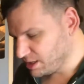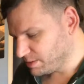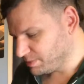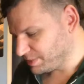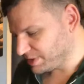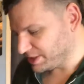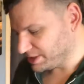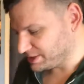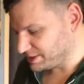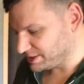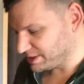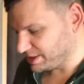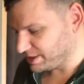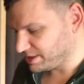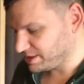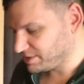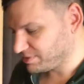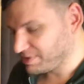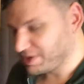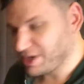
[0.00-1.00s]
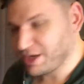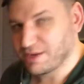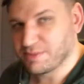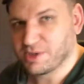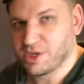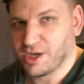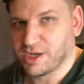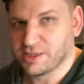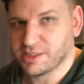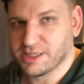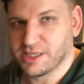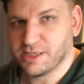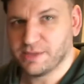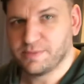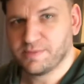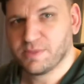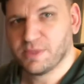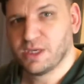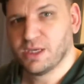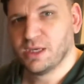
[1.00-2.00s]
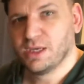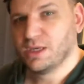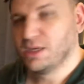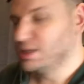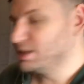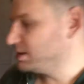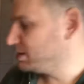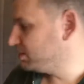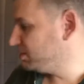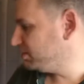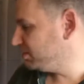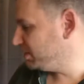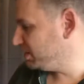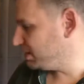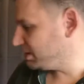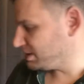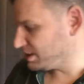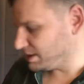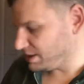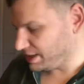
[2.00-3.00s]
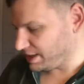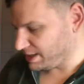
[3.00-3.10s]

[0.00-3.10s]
But it's a 3-item cocktail, including